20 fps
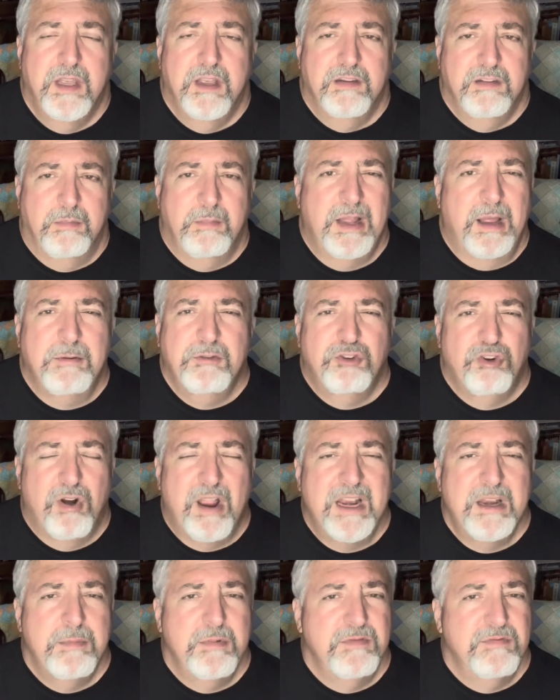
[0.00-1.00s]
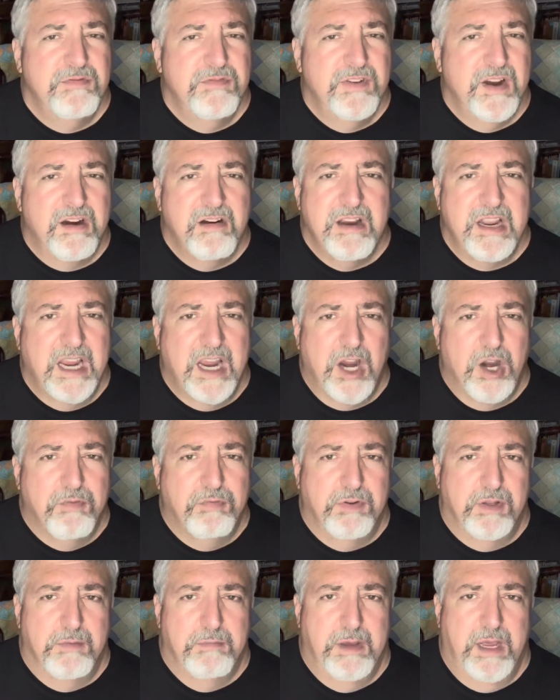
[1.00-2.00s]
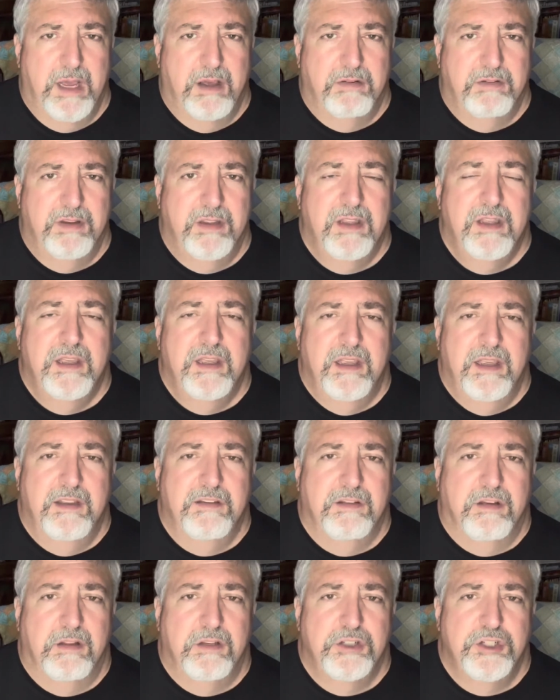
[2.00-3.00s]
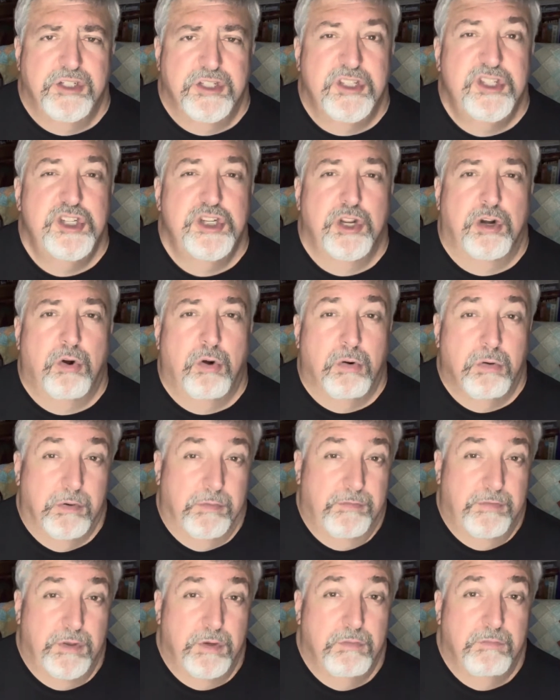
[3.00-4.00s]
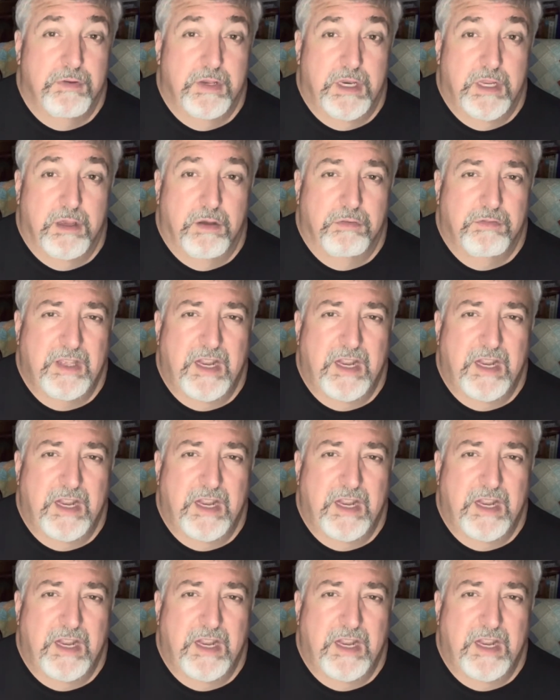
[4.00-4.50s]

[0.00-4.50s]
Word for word: Something I'm trying to be very careful about is on just general review videos.